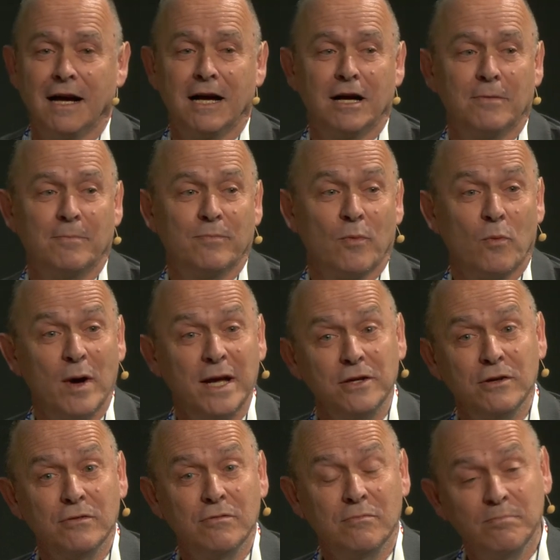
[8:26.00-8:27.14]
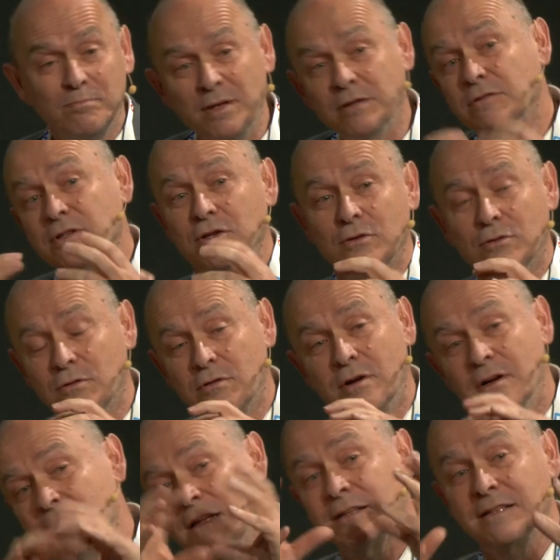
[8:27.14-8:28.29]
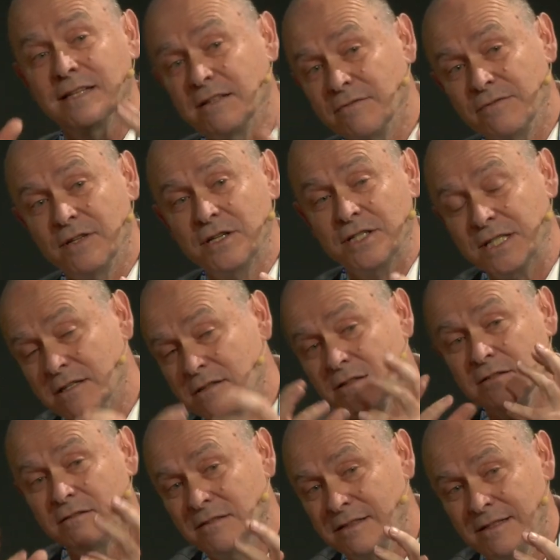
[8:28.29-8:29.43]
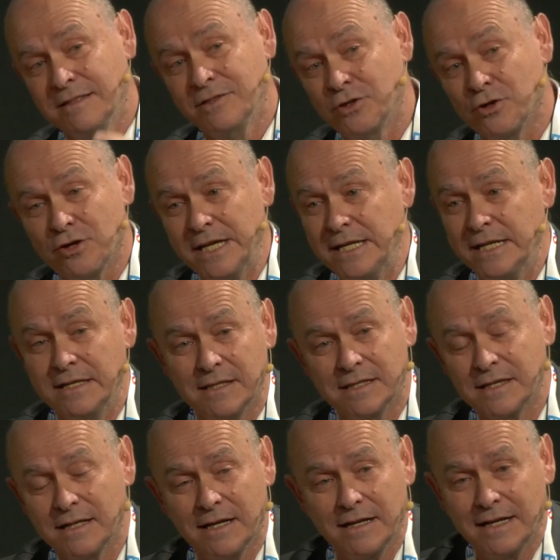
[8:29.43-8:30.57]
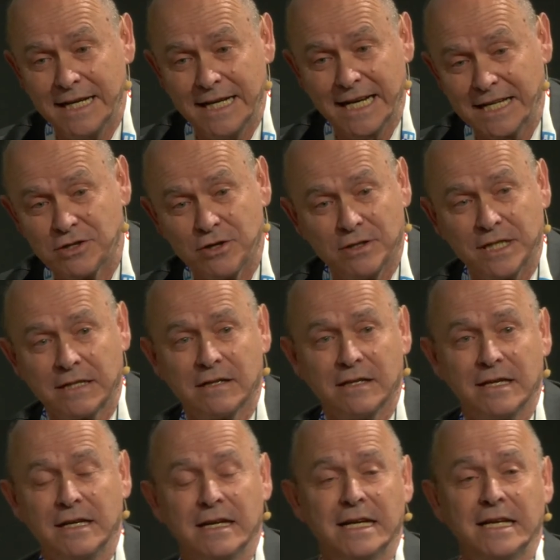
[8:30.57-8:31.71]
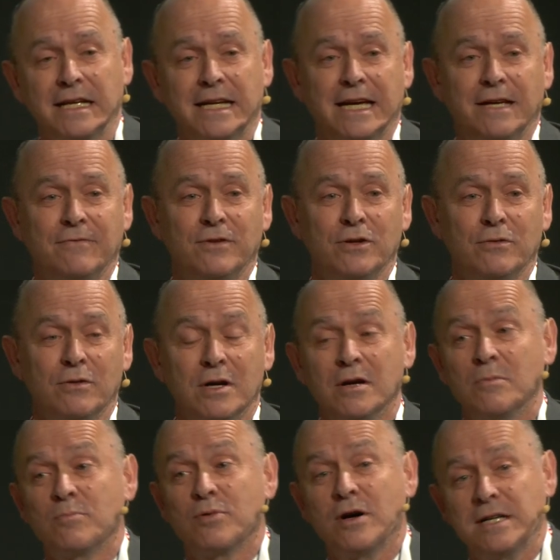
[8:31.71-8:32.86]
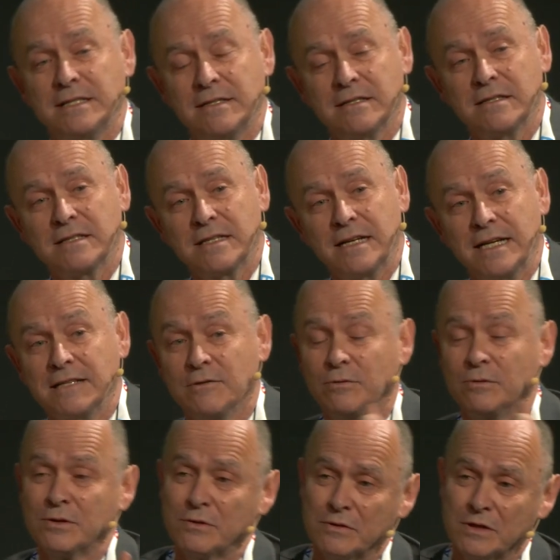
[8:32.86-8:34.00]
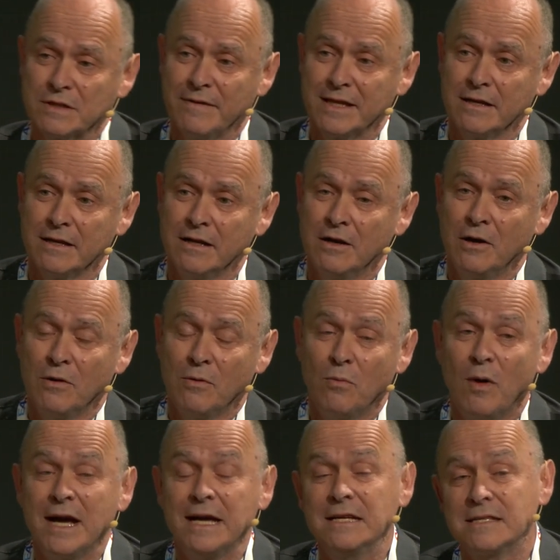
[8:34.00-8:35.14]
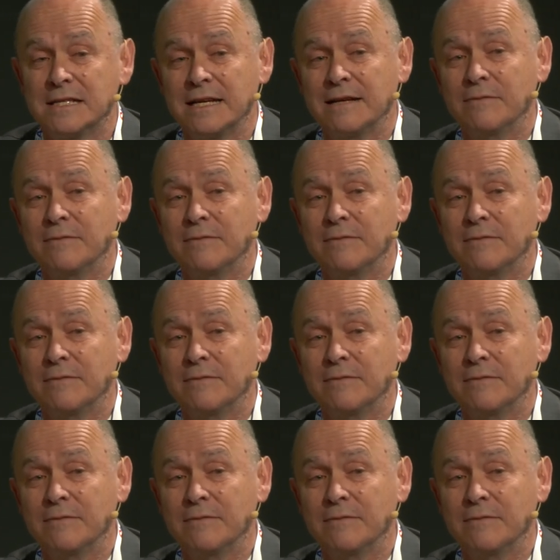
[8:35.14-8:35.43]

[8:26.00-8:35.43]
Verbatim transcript: Um, when you built your little vertical trees uh, electronically, it gave you prizes and all sorts of other ways